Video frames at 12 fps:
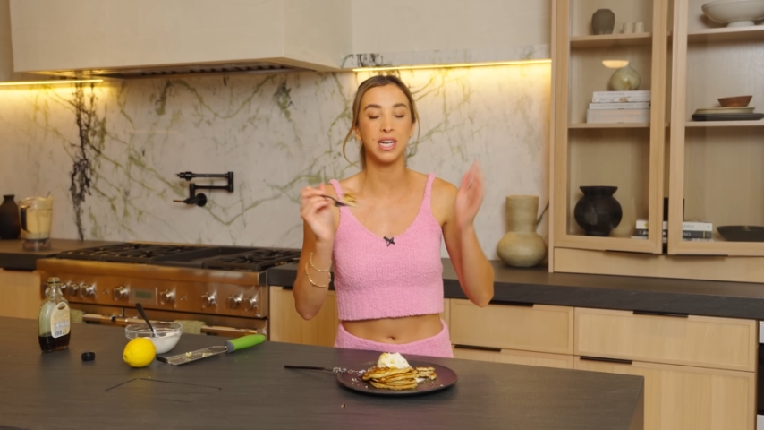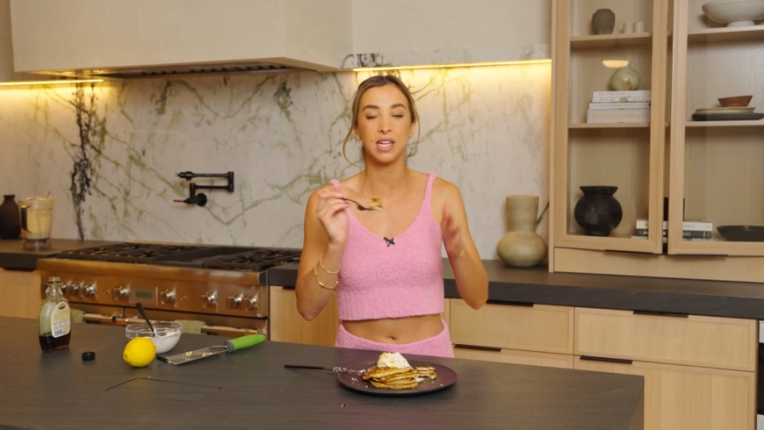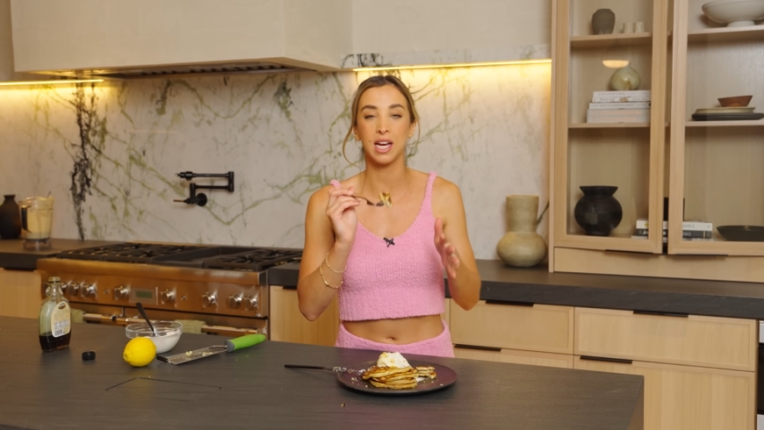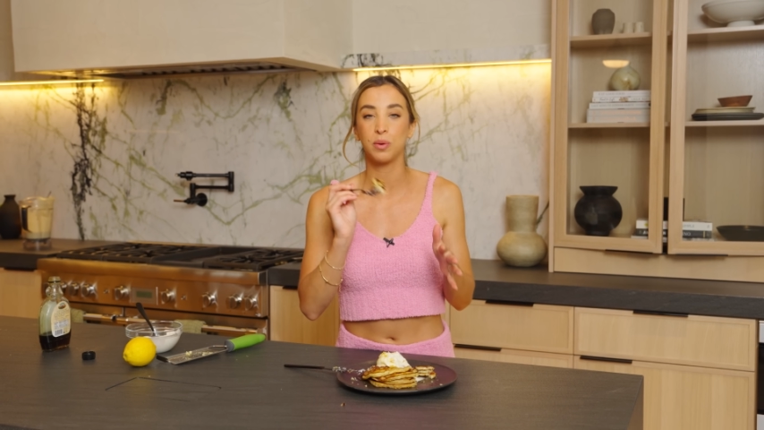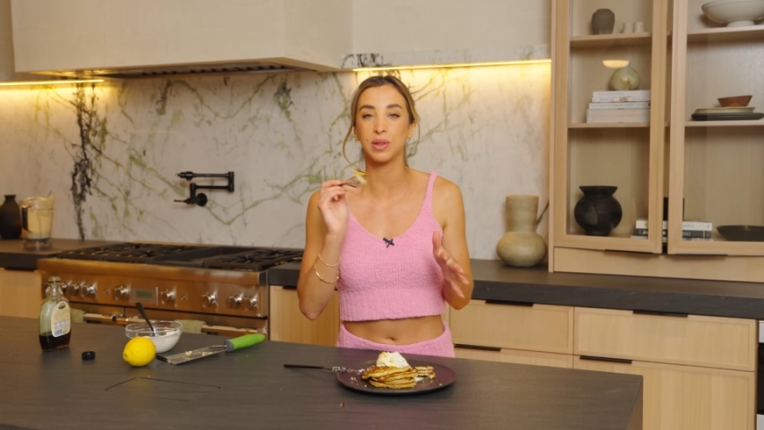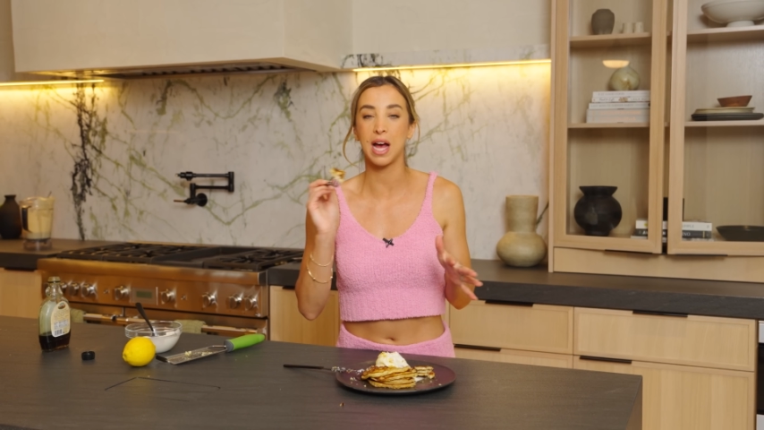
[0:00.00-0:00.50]

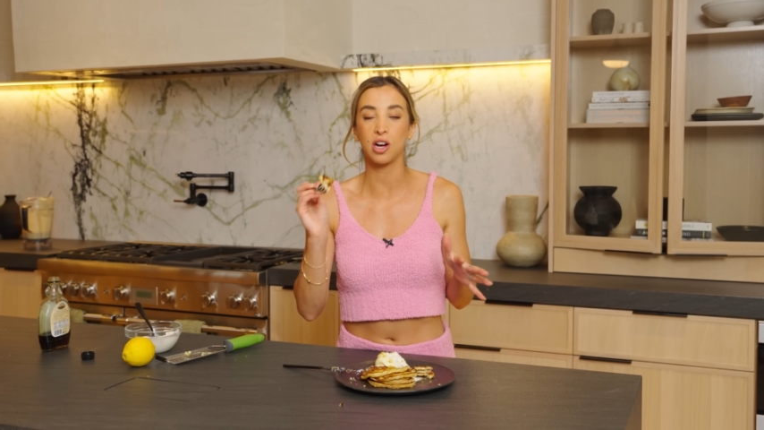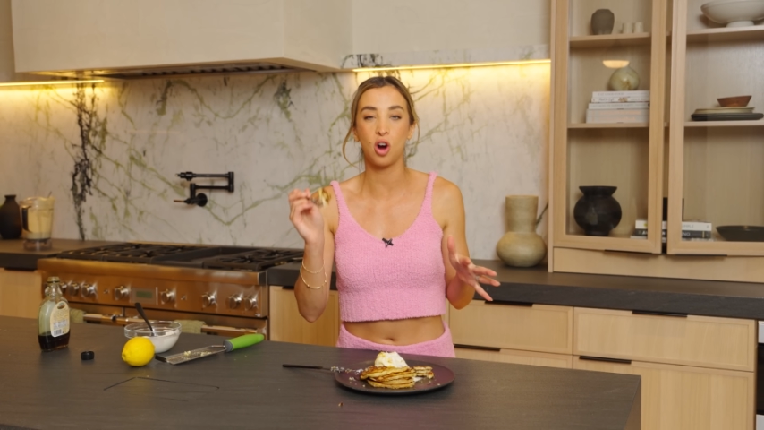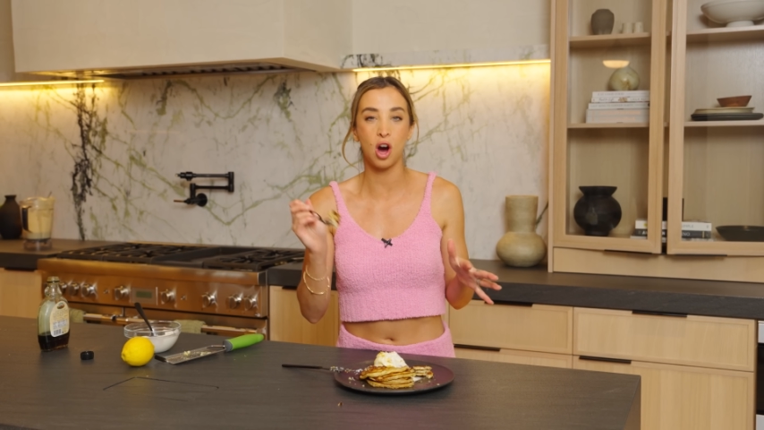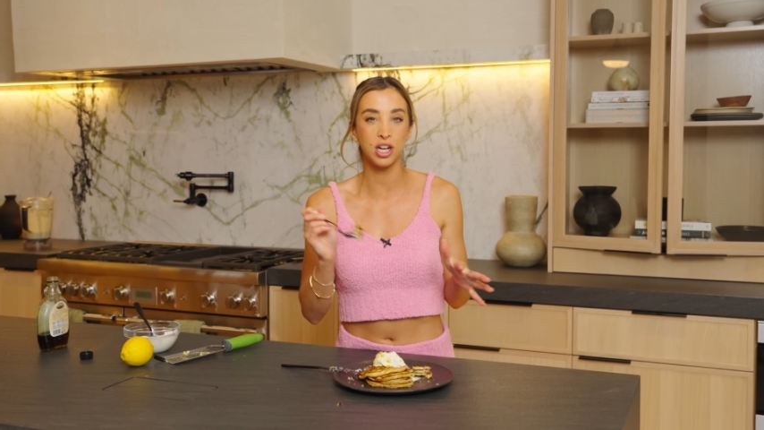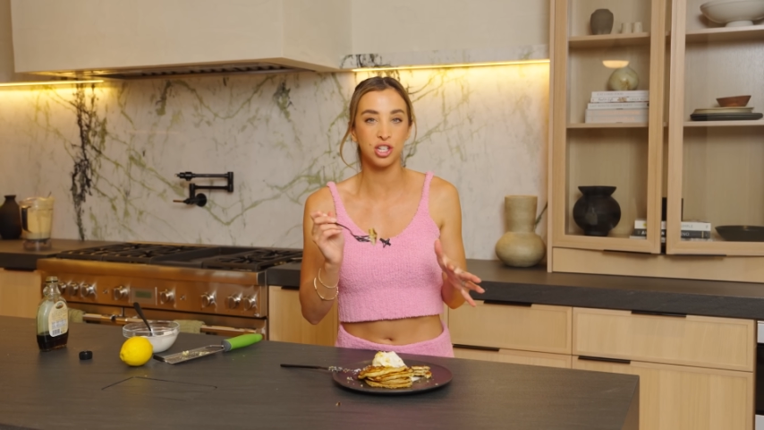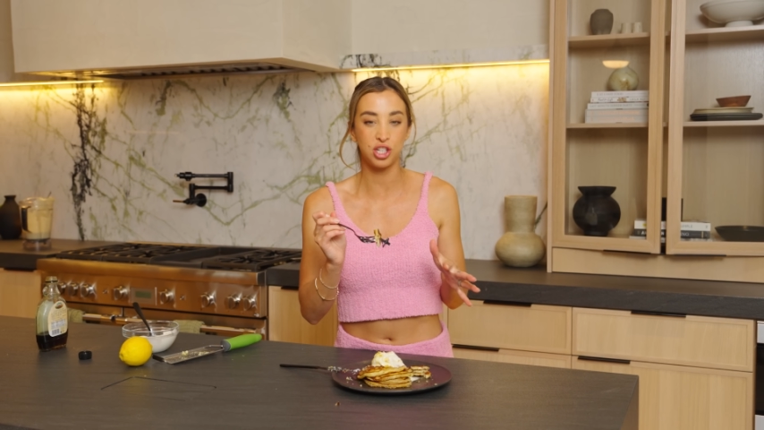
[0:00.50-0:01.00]
again with that
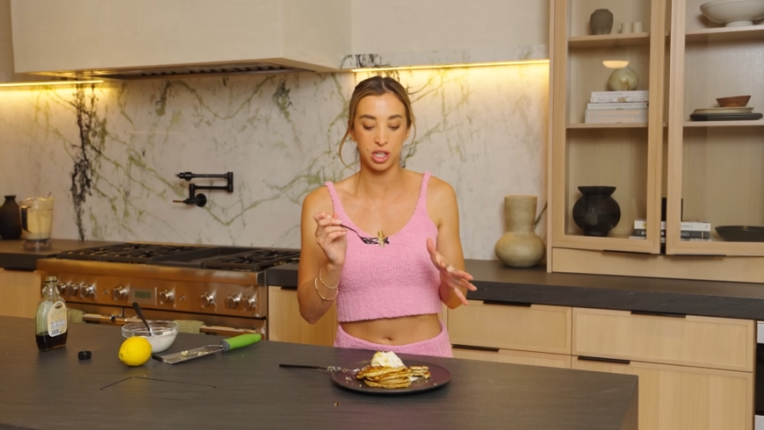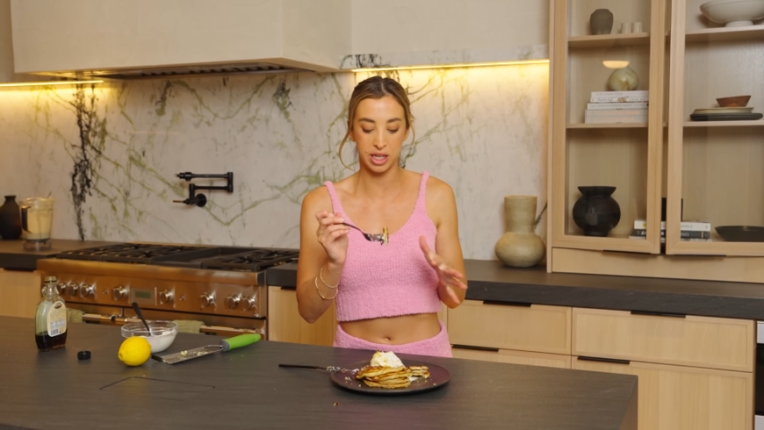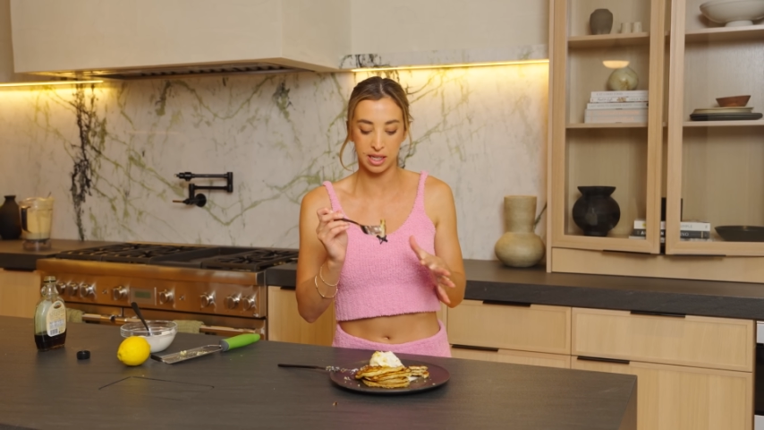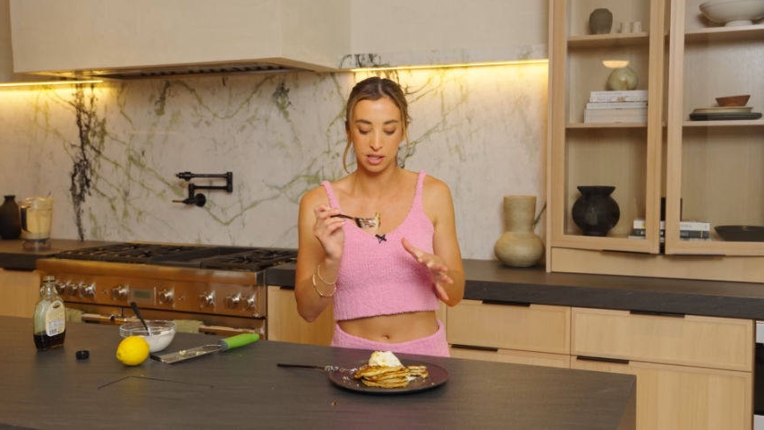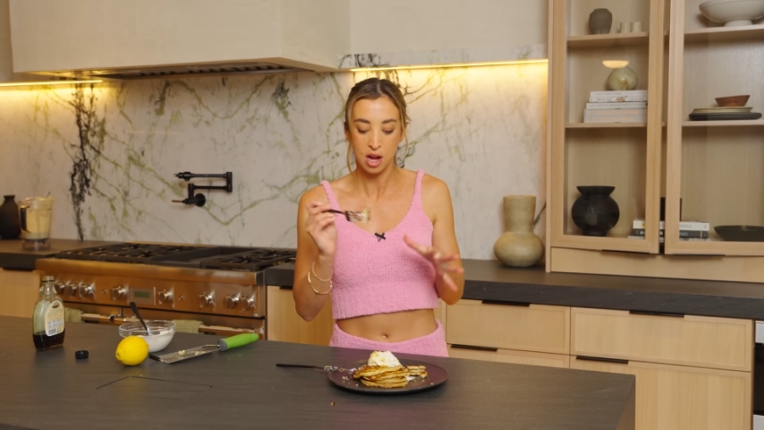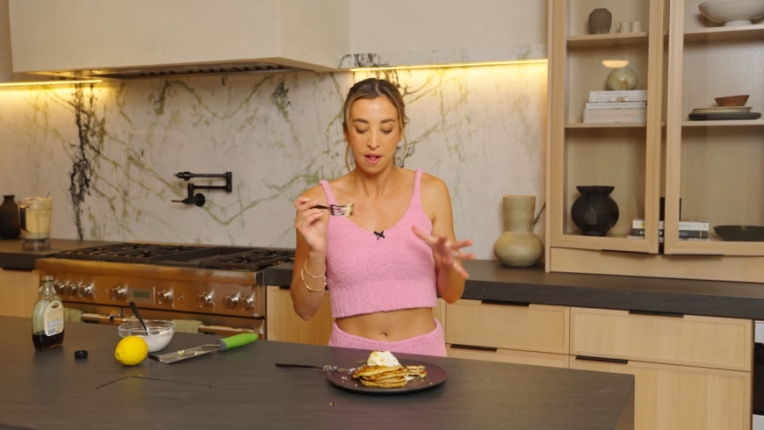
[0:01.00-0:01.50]
cottage cheese,